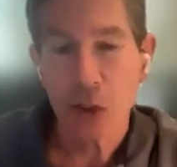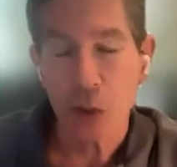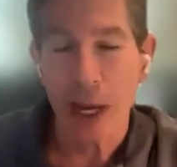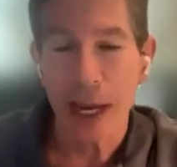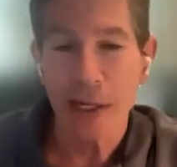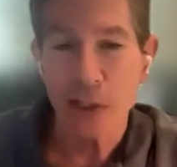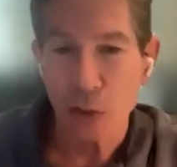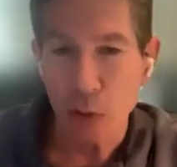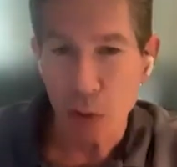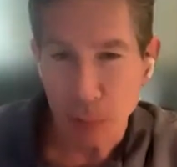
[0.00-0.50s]

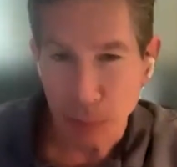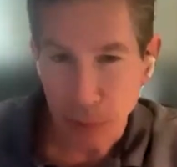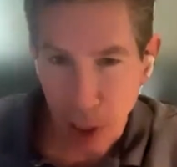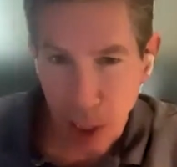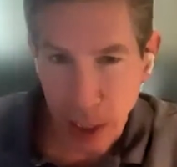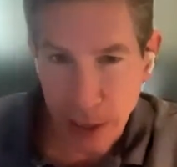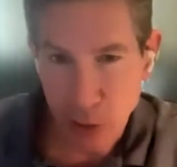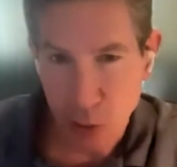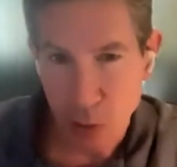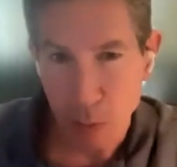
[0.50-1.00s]
so I had to
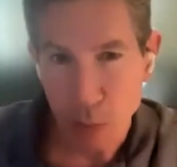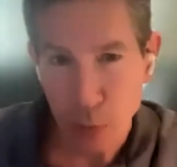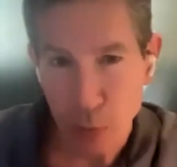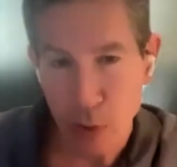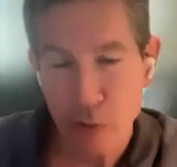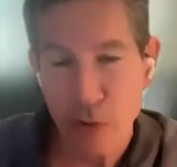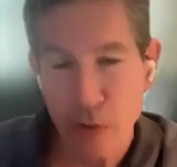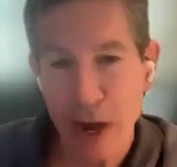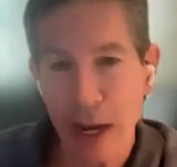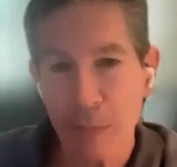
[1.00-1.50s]
apply to a
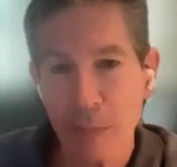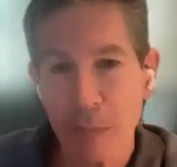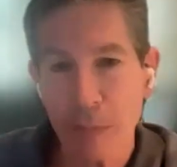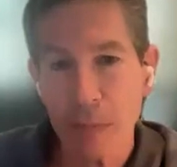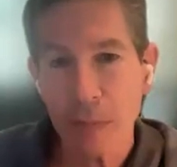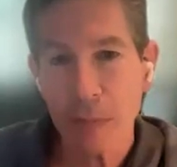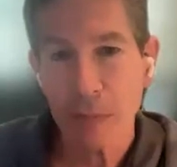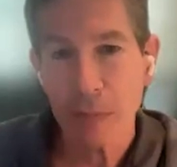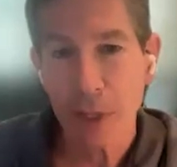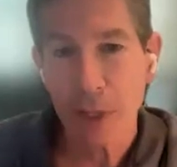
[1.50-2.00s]

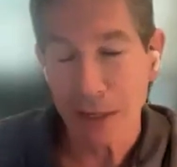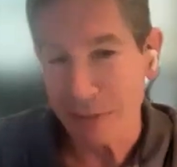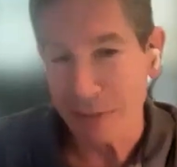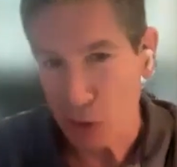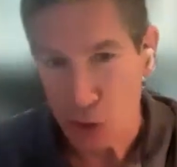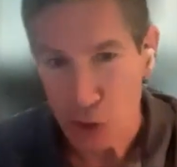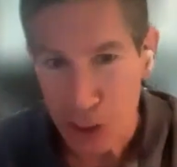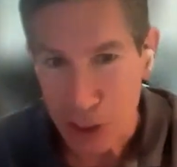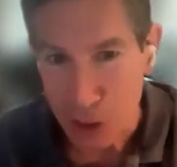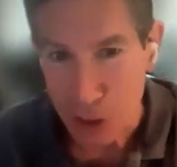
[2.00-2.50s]
program kind
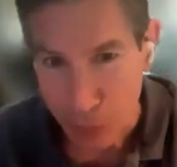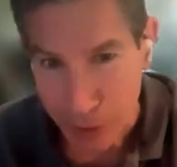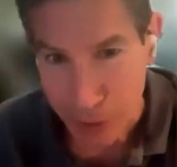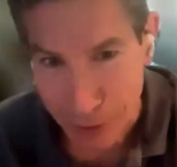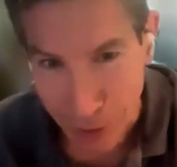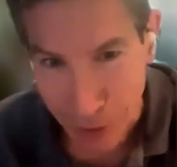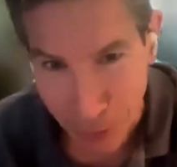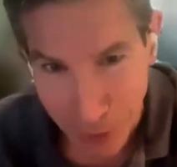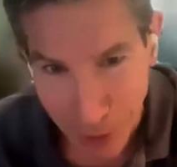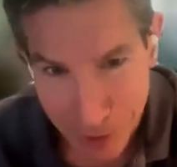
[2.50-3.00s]
of in
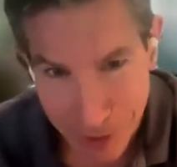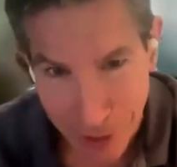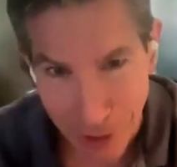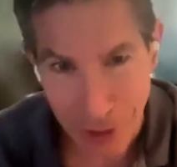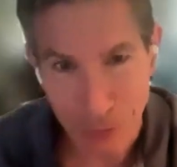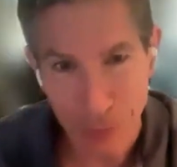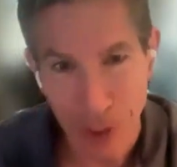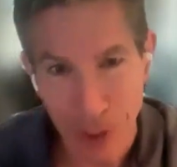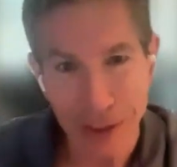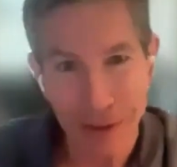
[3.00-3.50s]
secret, not
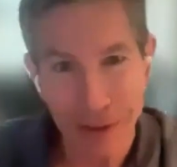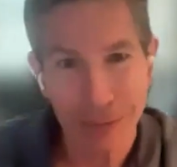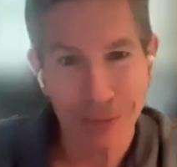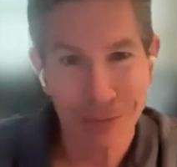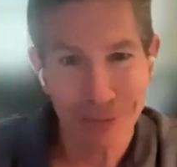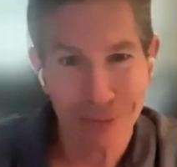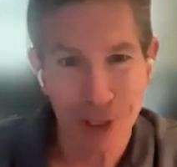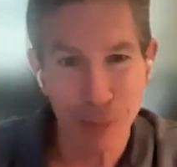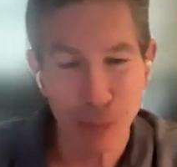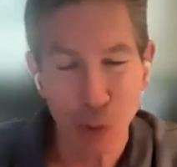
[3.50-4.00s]
telling my
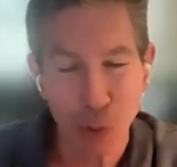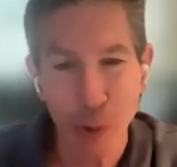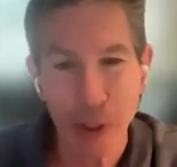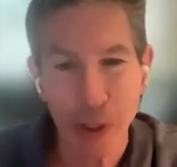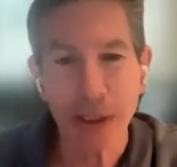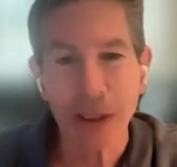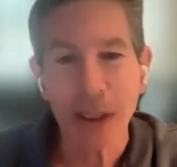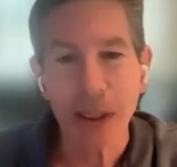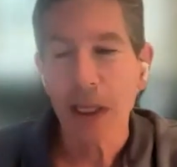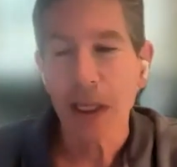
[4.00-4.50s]

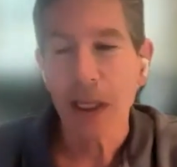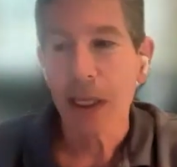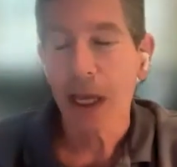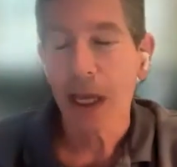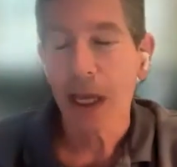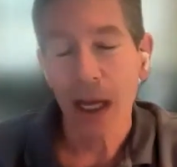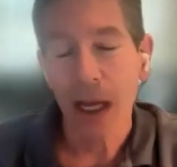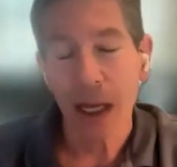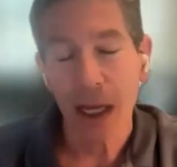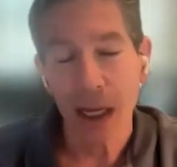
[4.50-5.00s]
employer
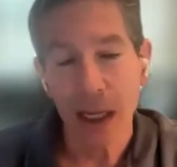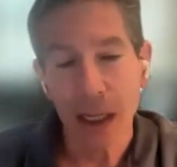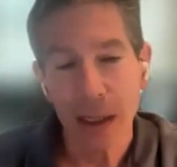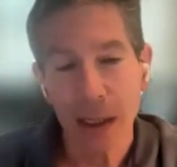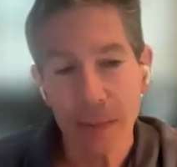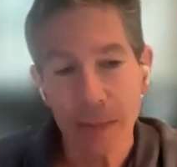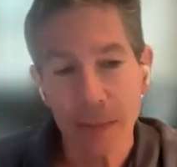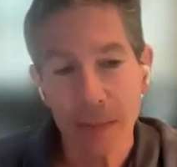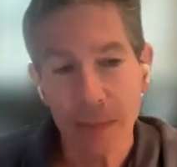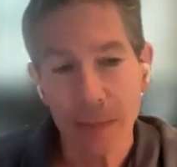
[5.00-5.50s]

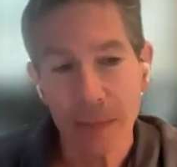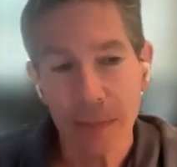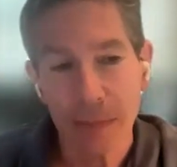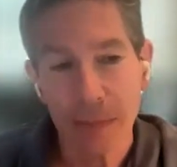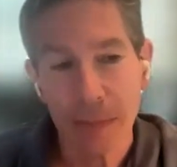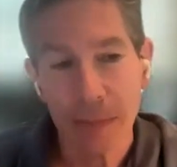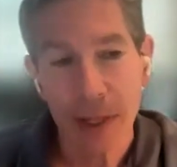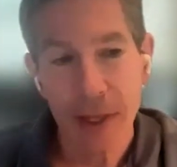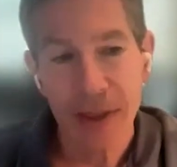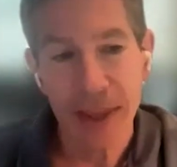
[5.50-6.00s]

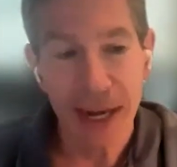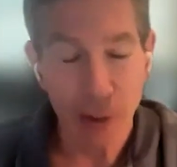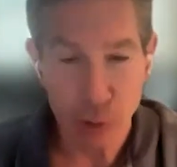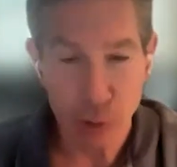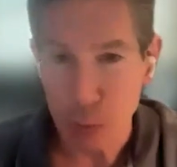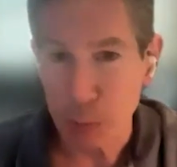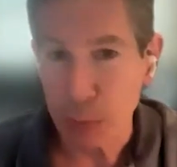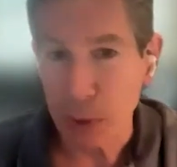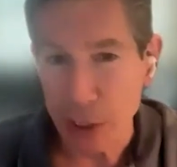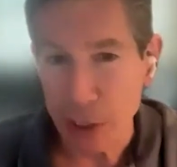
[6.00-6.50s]
that
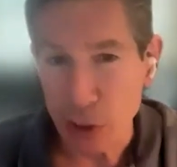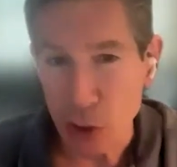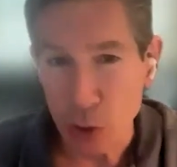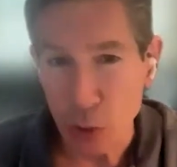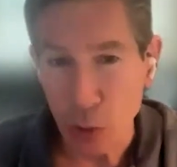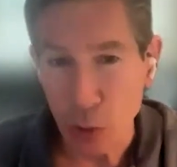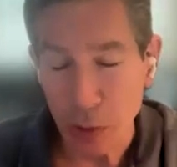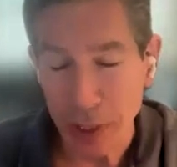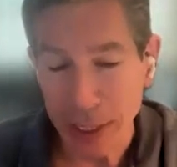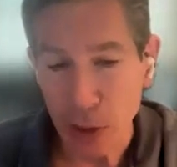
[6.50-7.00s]
I was applying
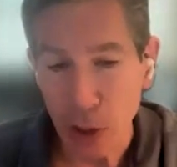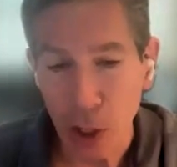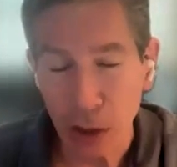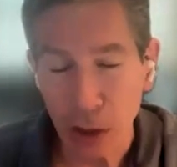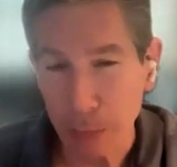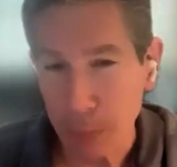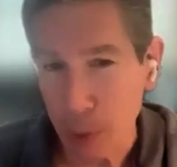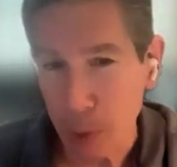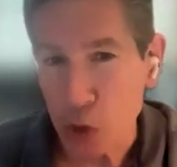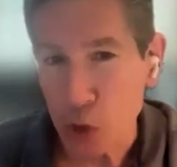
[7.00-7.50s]
to what they
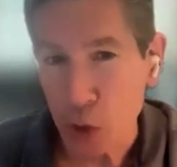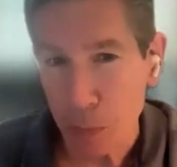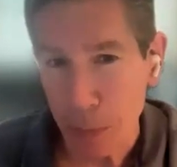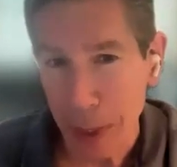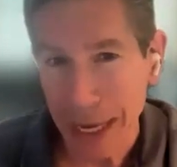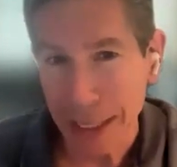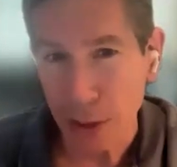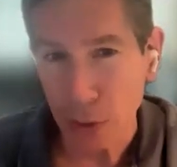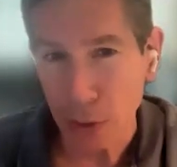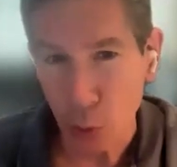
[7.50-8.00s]
call a
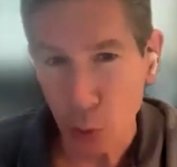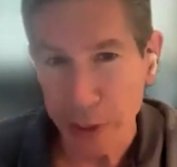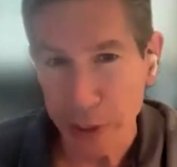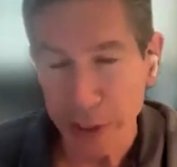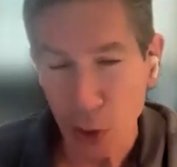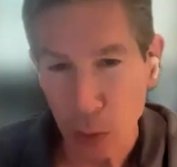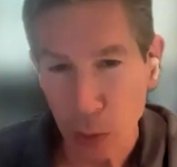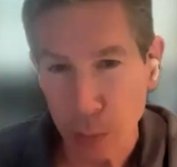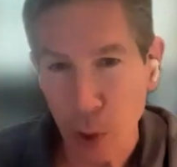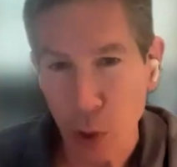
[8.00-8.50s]

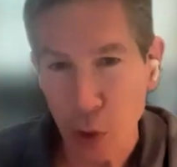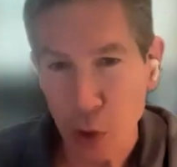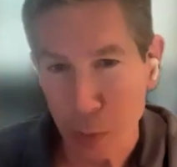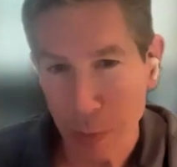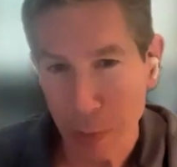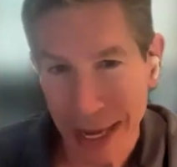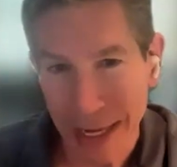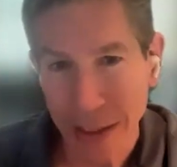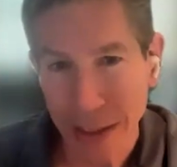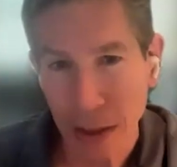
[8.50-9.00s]
post-baccalaureate or
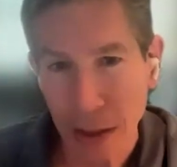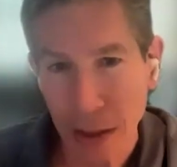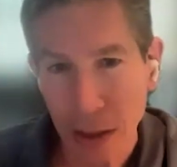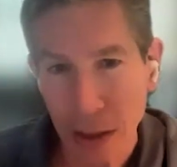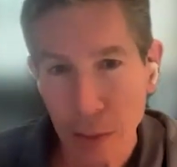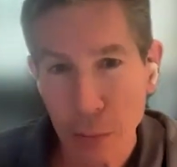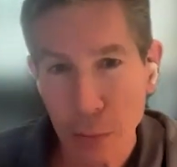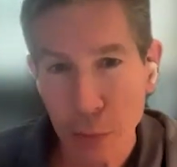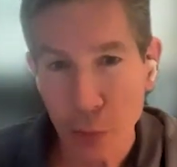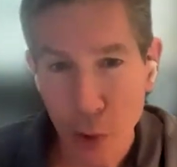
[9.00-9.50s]
post-bac
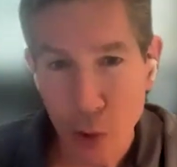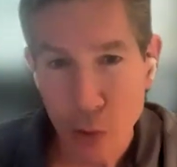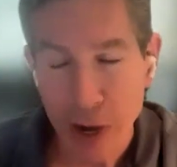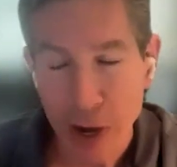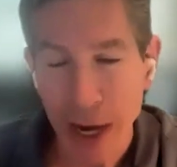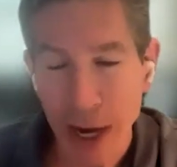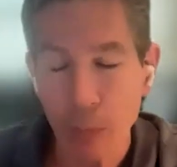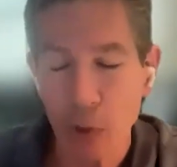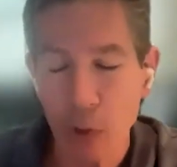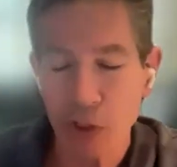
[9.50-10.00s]

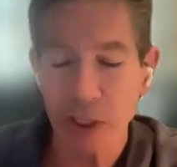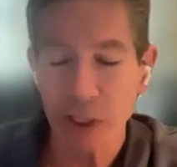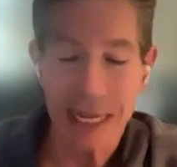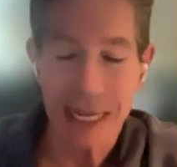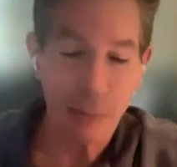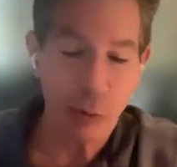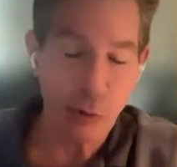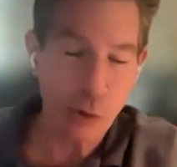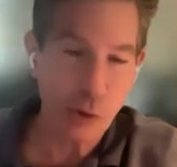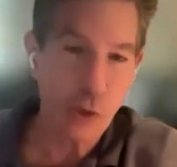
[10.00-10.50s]
program, which
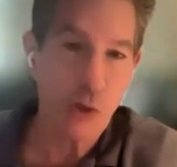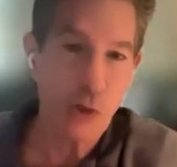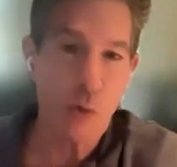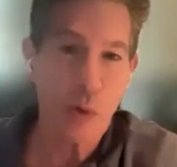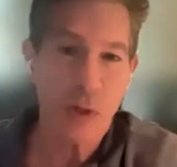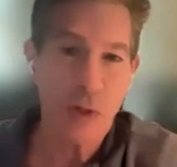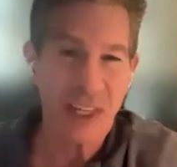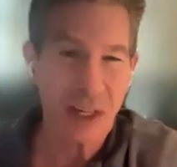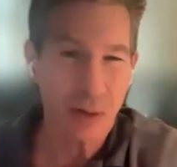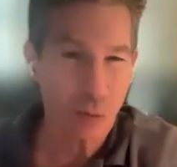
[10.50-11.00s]
enables
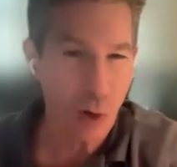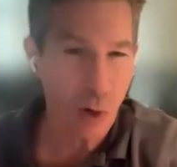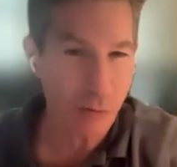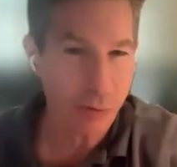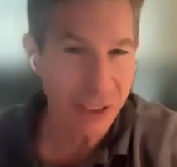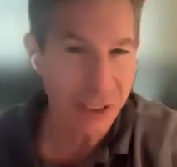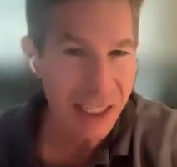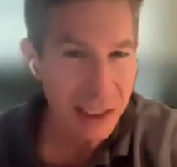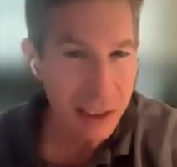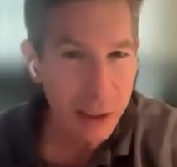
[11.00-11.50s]
you within
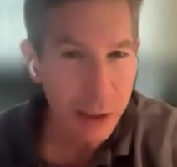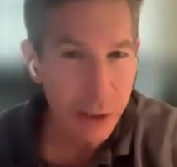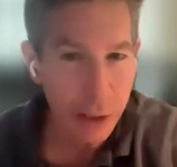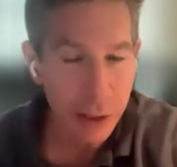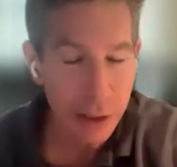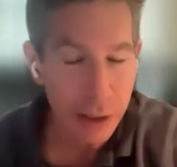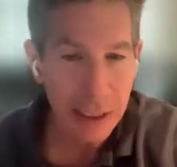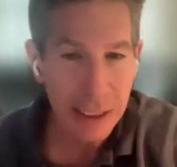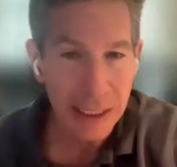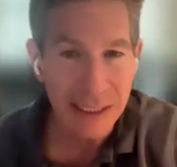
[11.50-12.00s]
roughly a
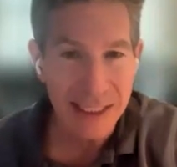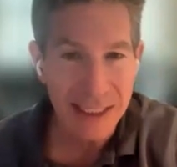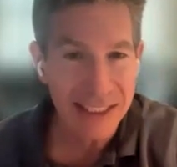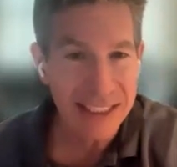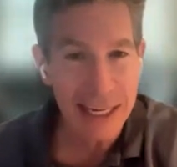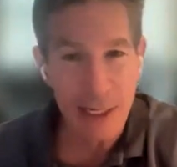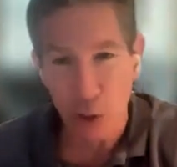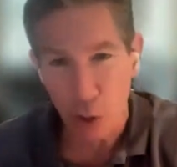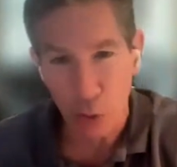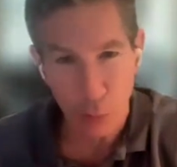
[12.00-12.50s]
year
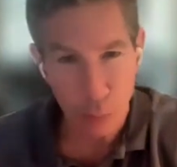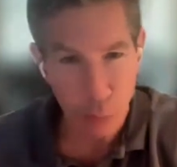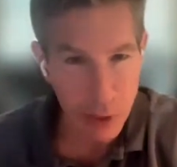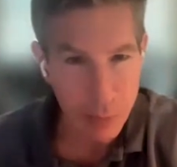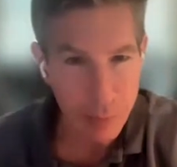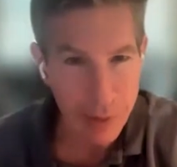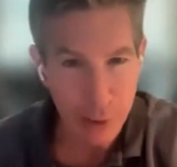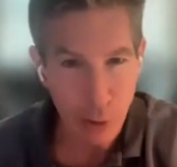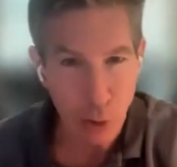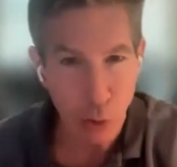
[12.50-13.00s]
to take all the
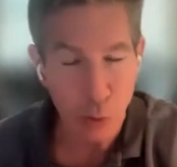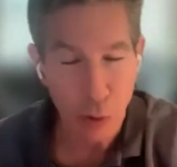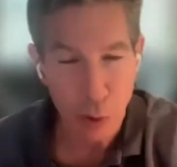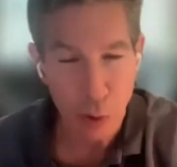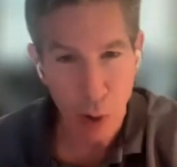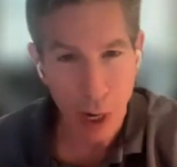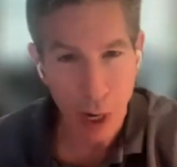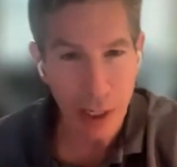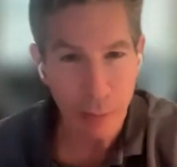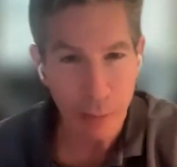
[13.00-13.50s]
pre-medical
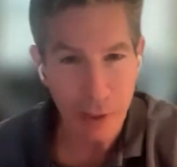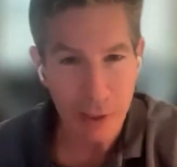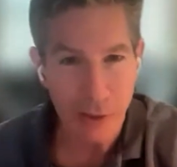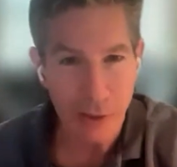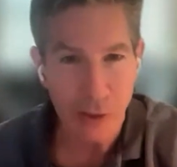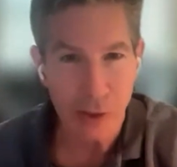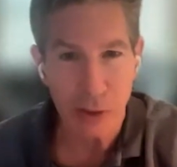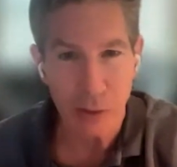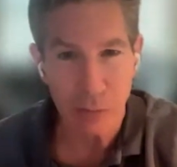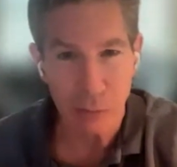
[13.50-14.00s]

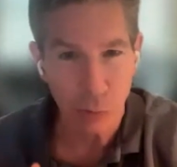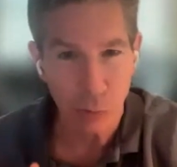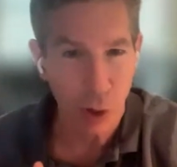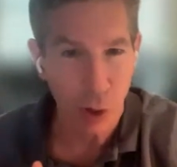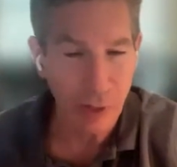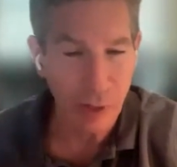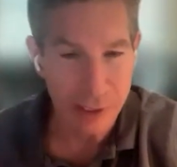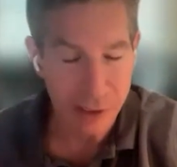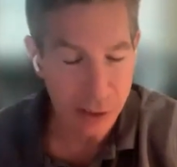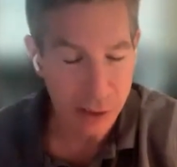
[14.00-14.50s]
requirements and
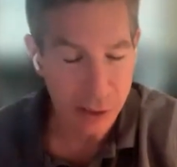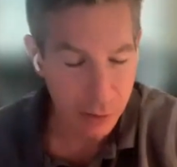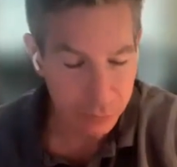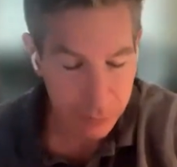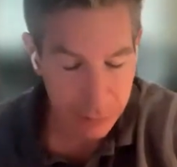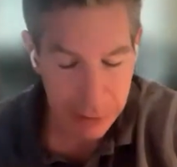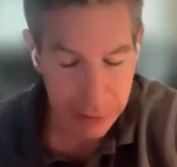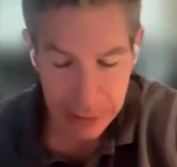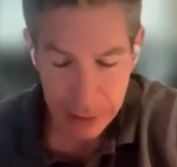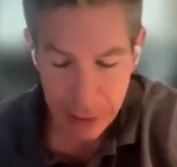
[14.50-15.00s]
all that
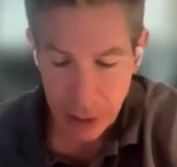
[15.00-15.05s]
stuff.